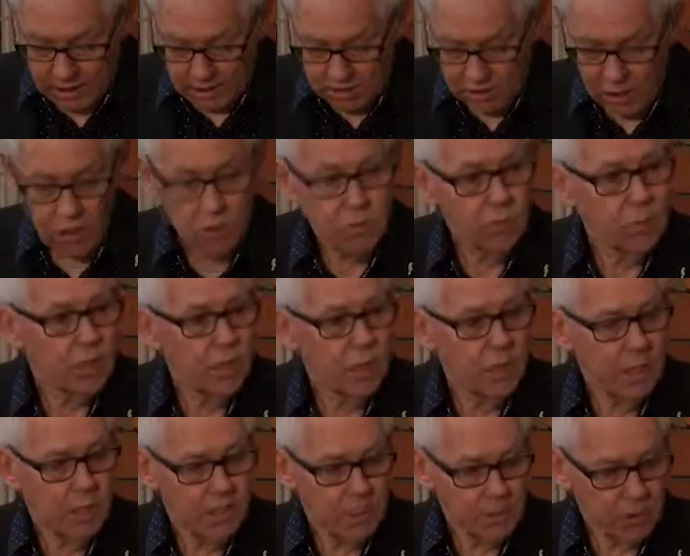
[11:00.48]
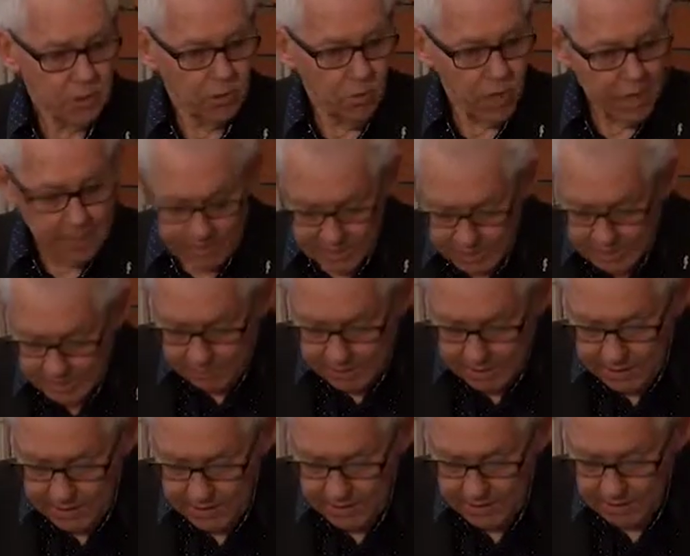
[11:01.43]
So, to wrap it up,
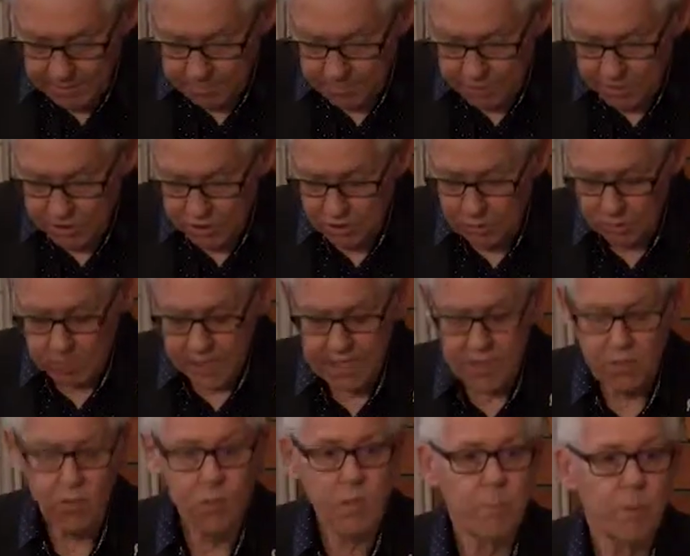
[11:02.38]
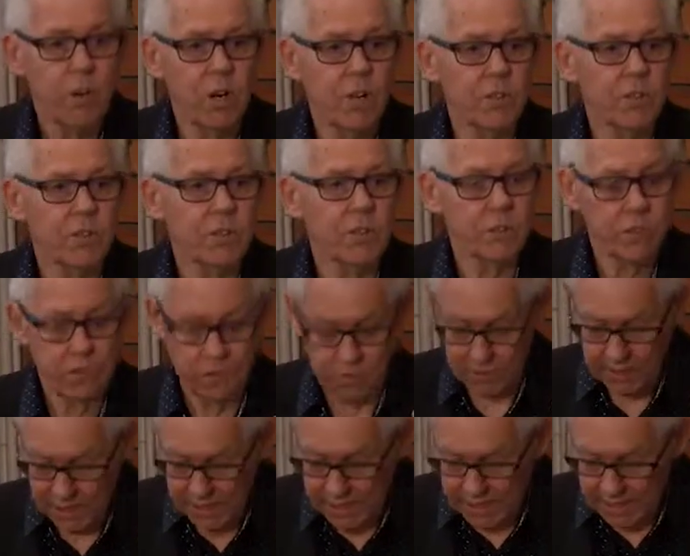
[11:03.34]
participatory processes